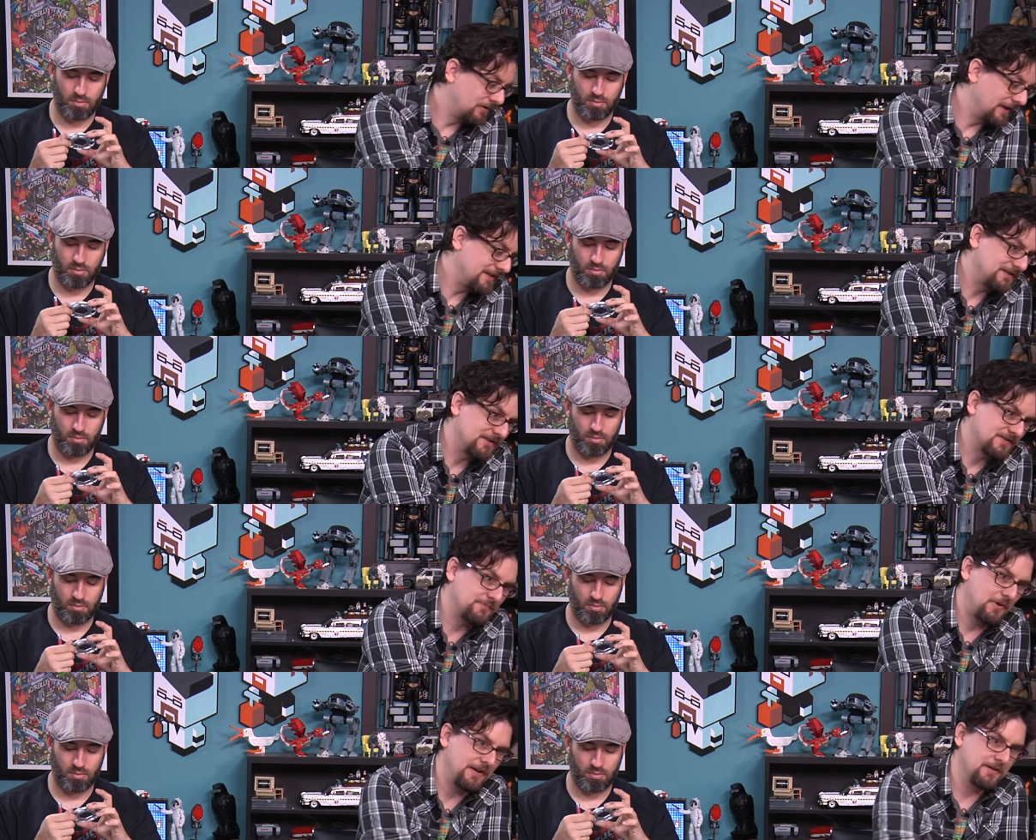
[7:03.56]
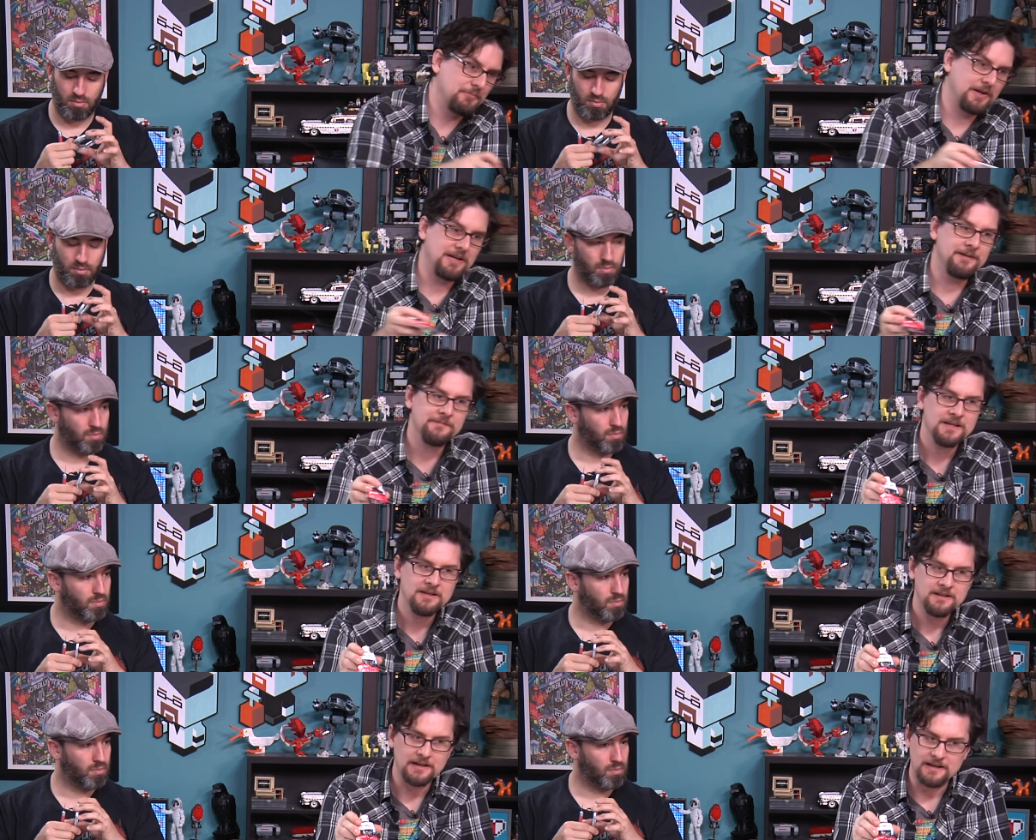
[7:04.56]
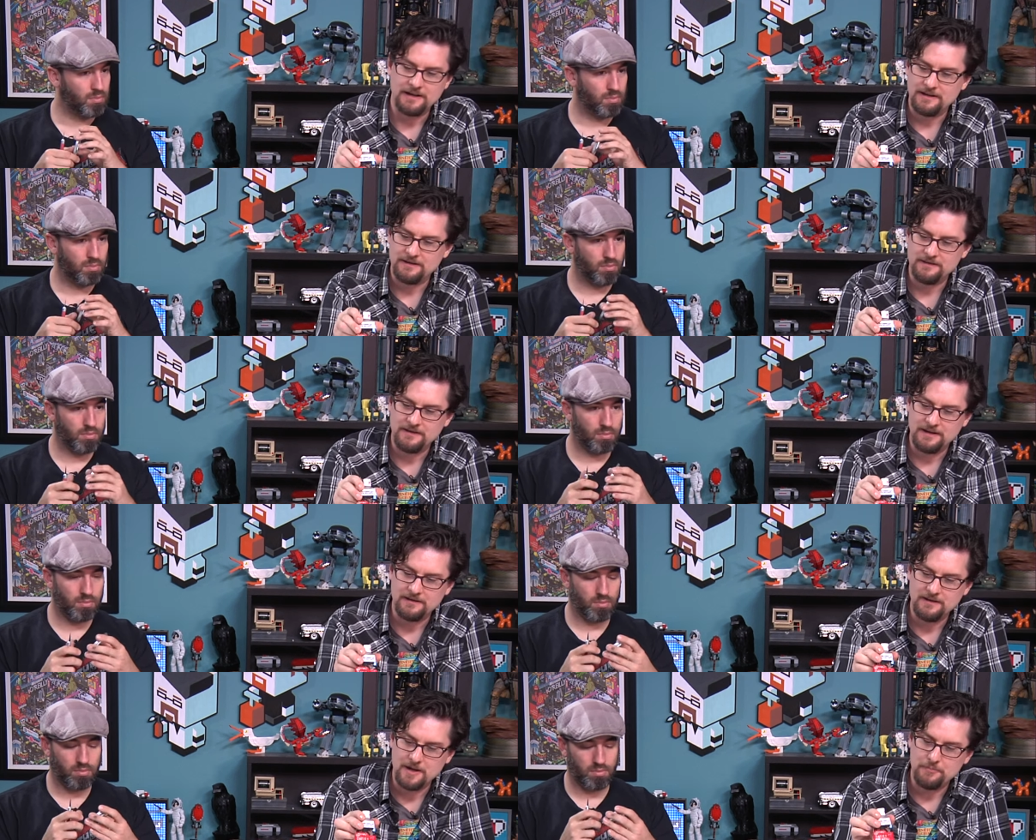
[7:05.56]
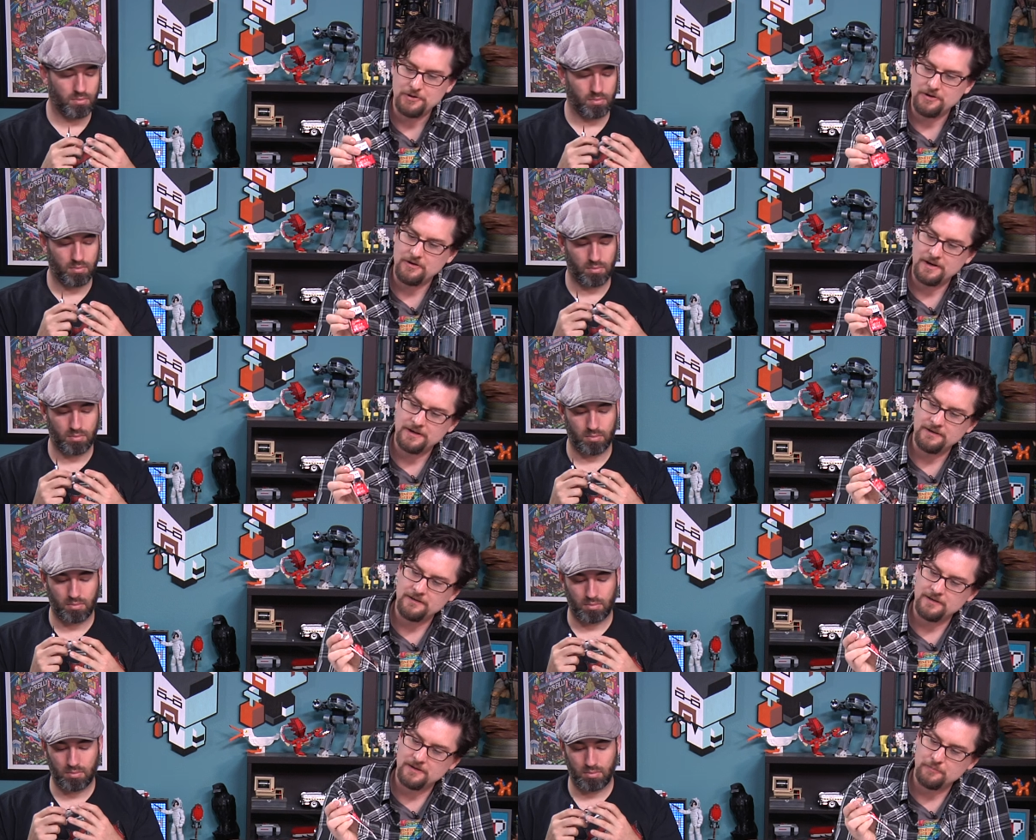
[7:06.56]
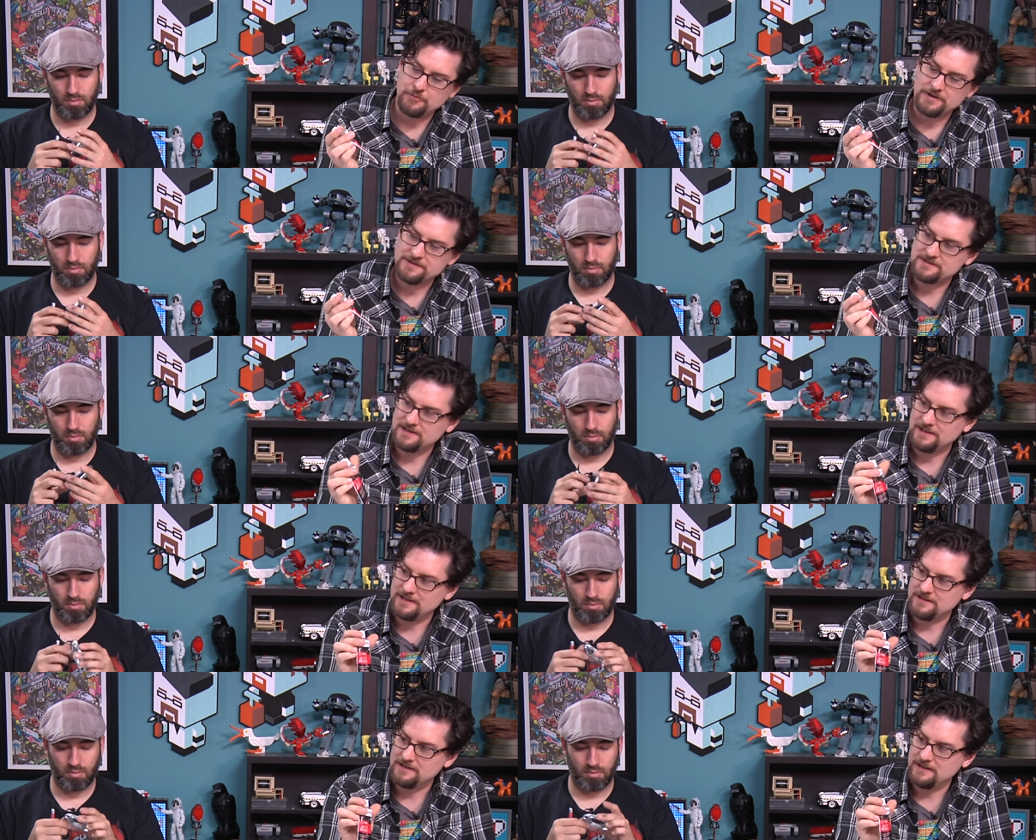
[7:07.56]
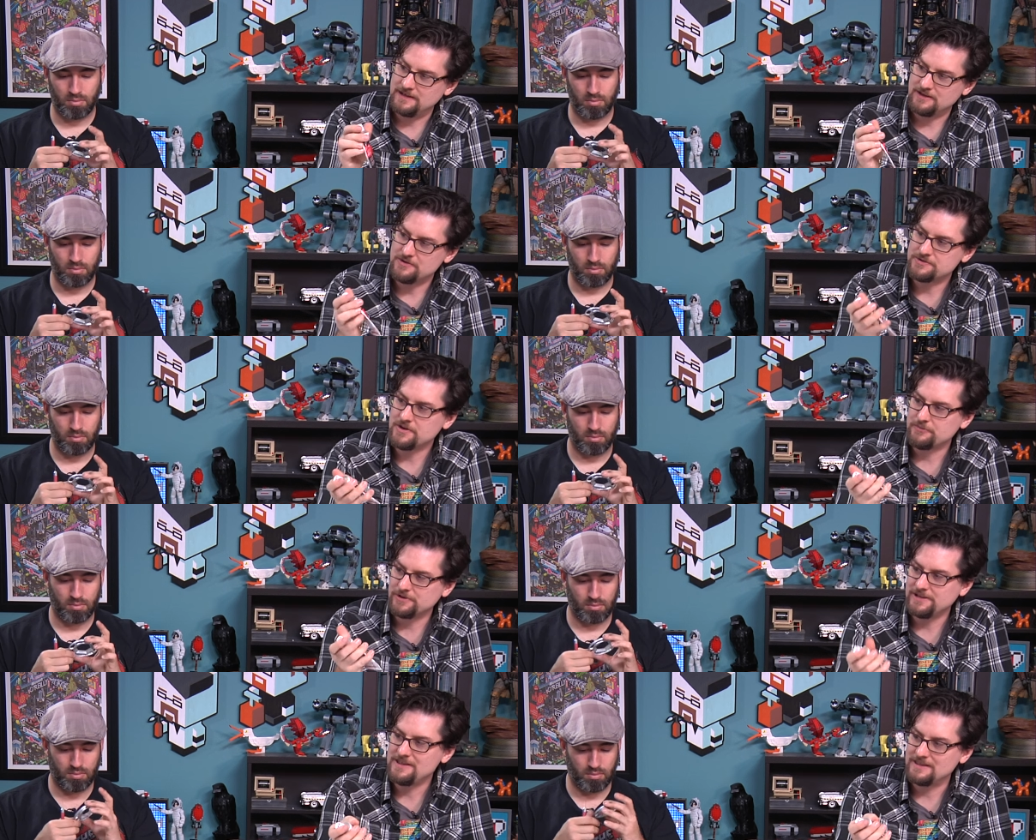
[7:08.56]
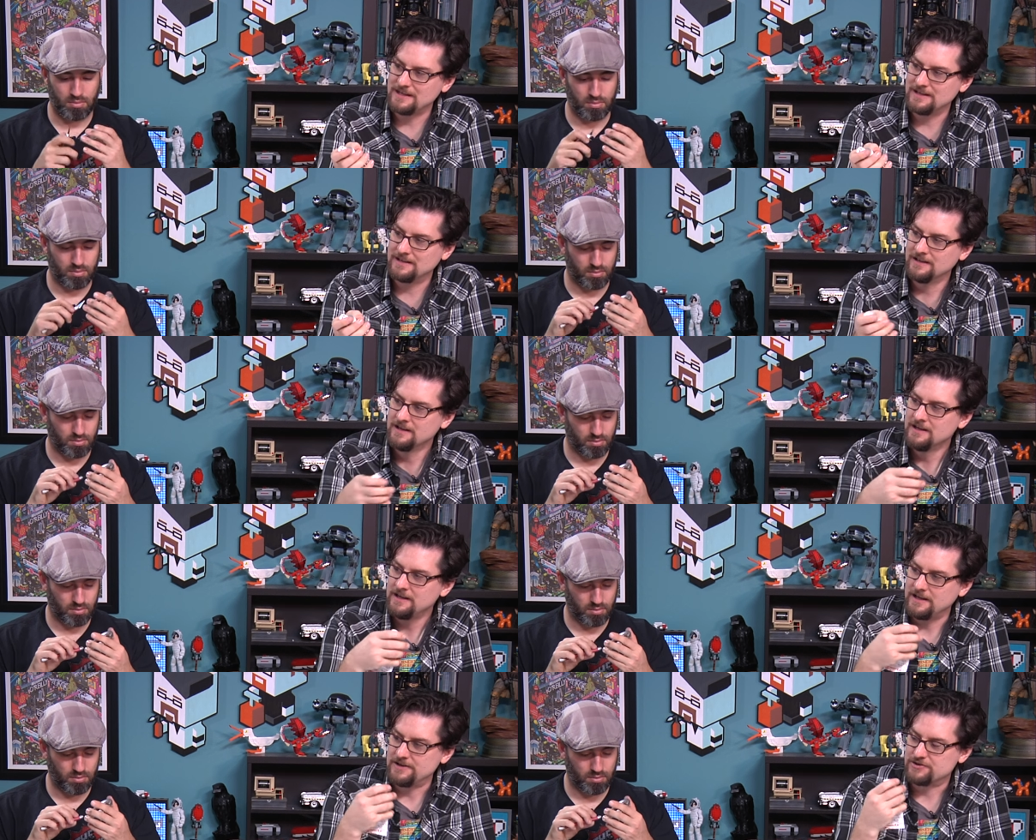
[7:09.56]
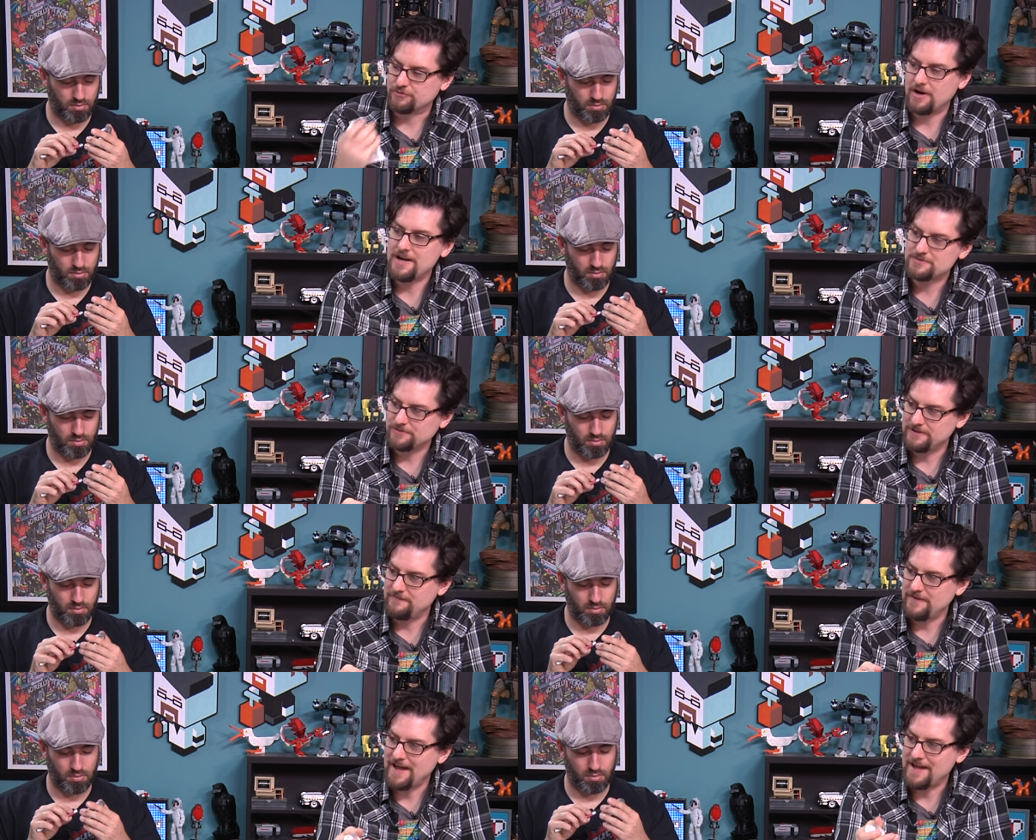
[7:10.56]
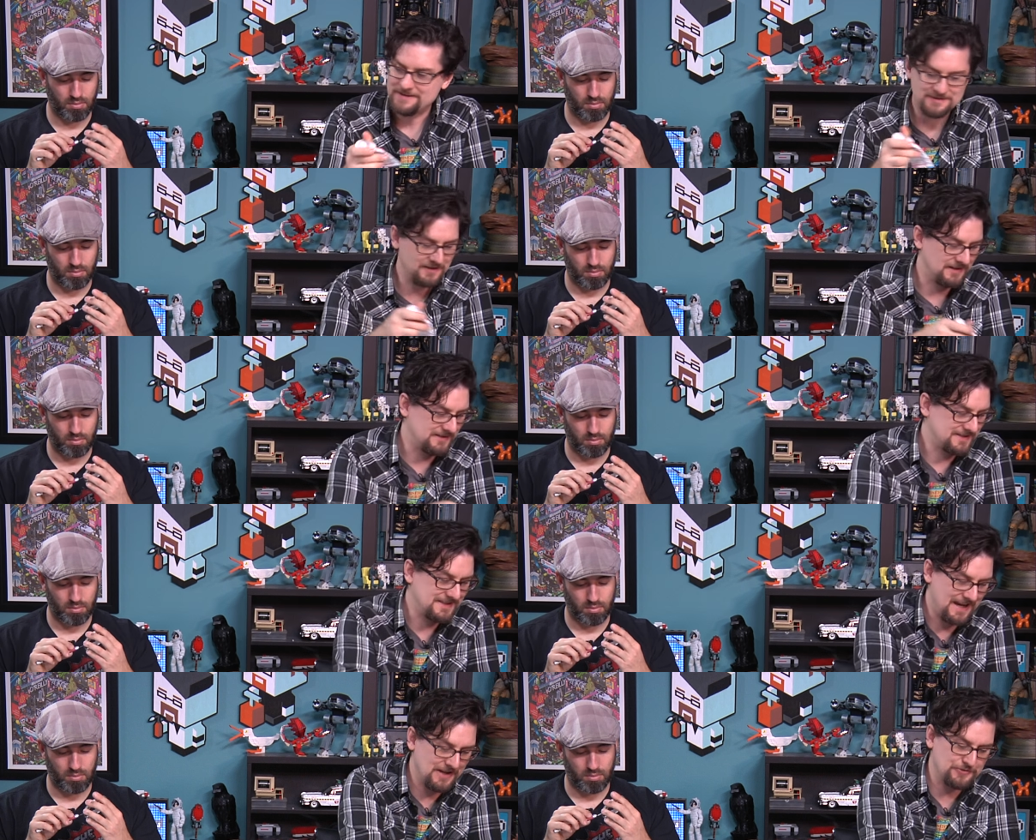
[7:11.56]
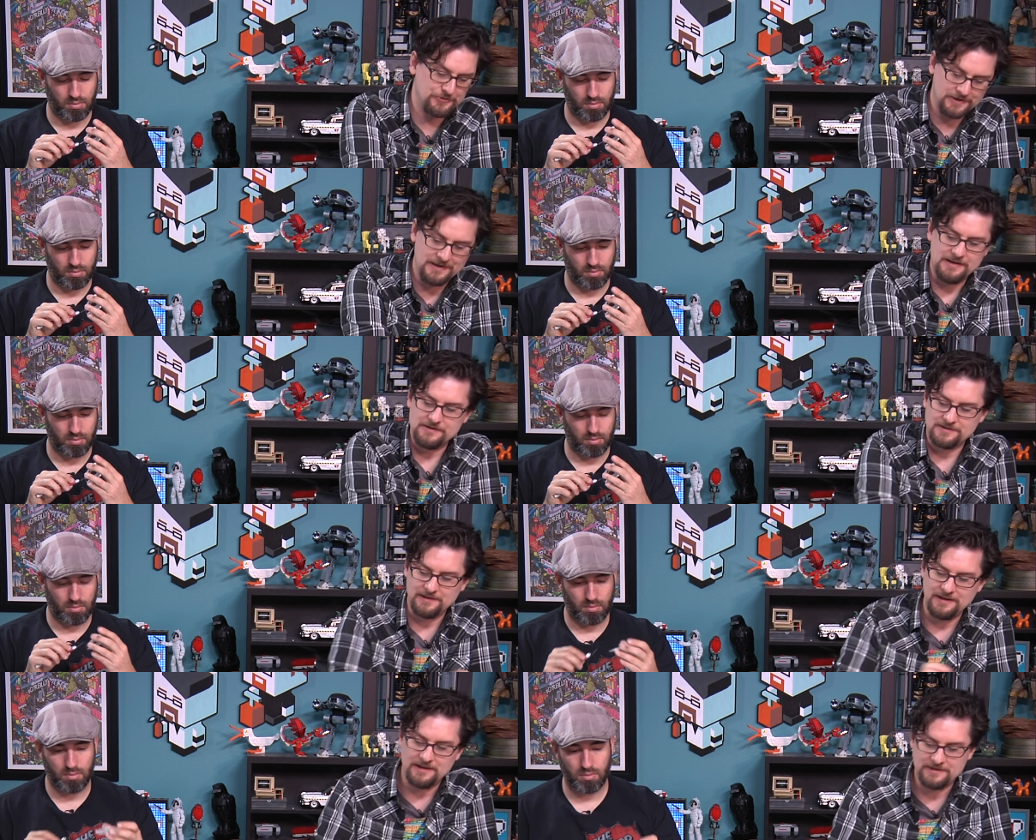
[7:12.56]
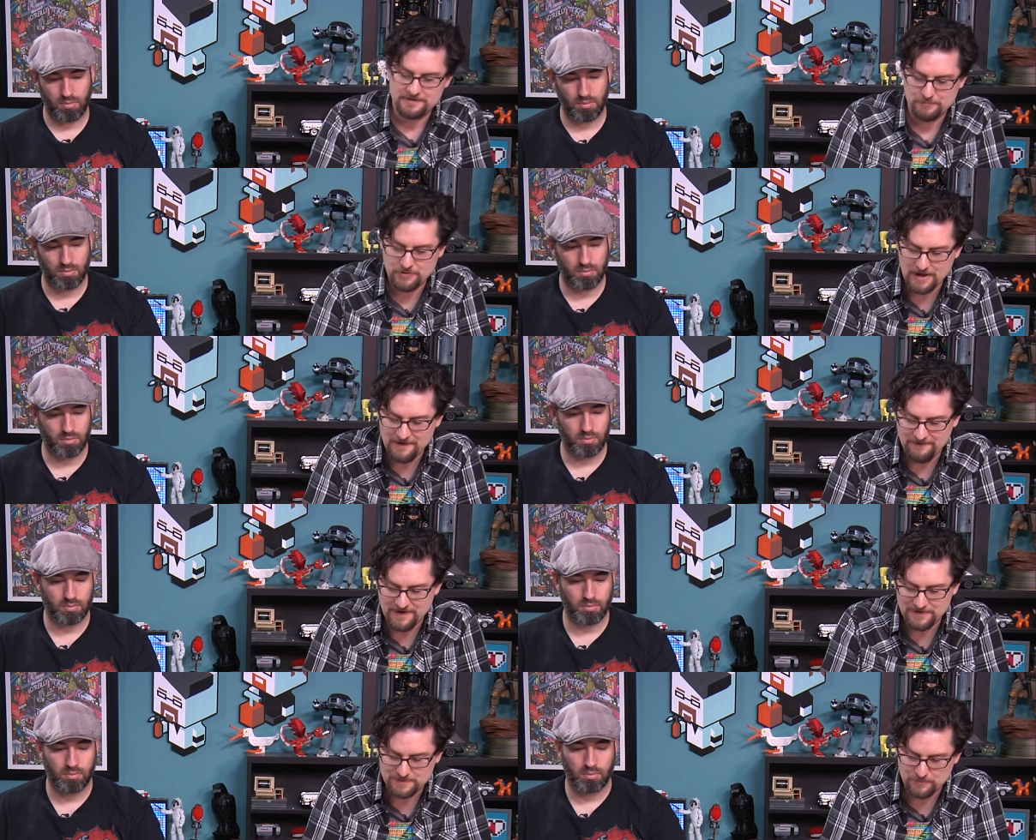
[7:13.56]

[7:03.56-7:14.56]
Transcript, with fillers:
Speaker 1: glazing and spotting putty uh, that I put on the prints, and it and it goes on really thin, and it dries really fast, and it sands really easily, and it's I found it's